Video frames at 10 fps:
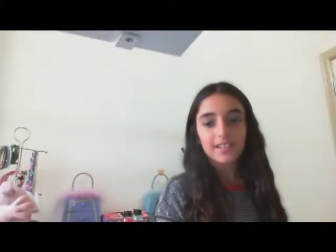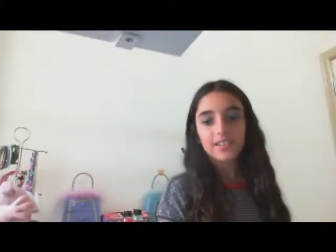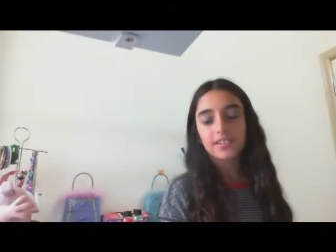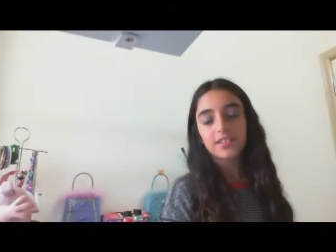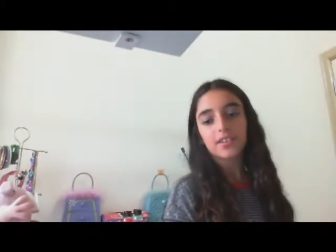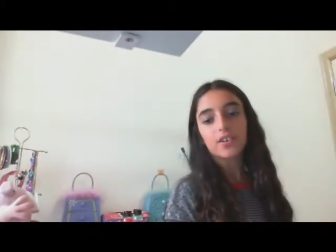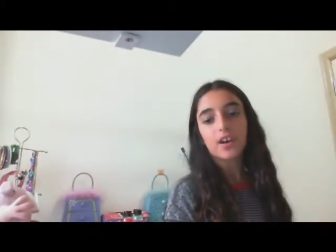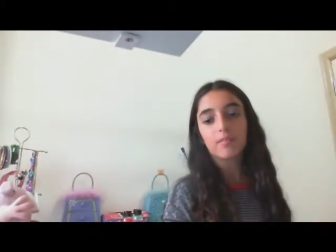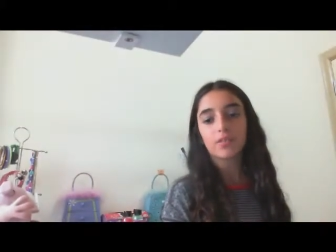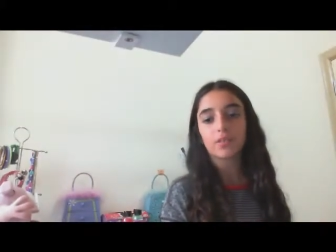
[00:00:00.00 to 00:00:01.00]
So
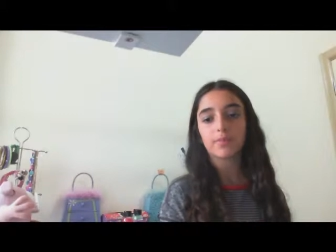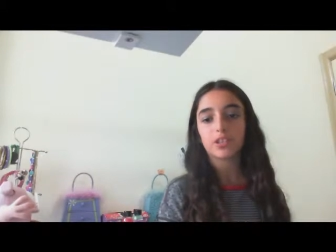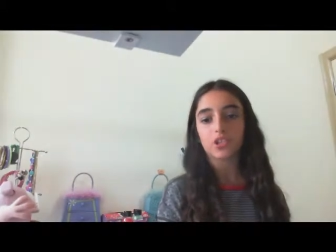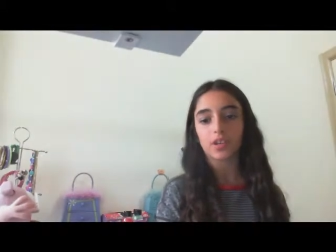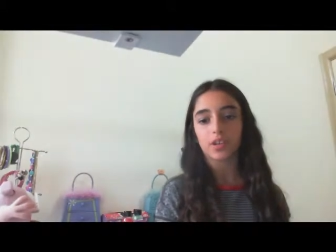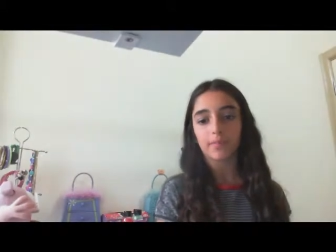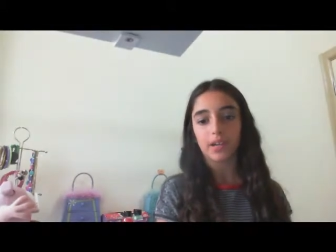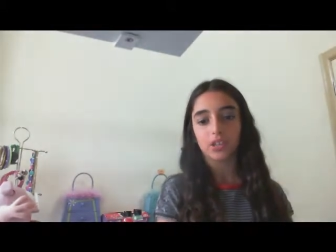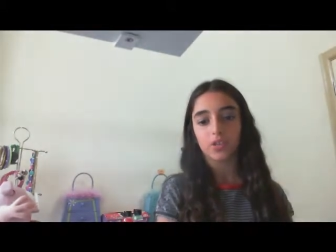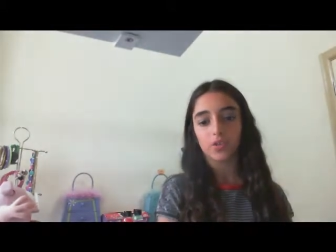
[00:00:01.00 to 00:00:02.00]
I'm going to be showing you my
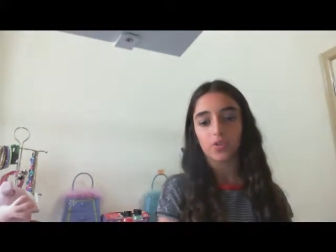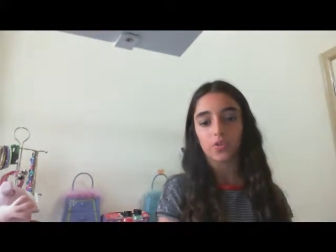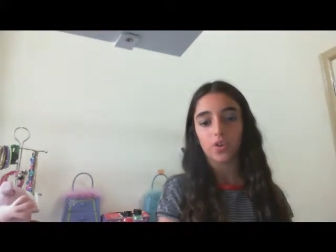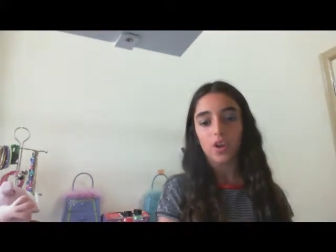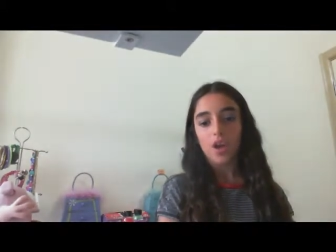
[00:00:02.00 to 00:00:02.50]
new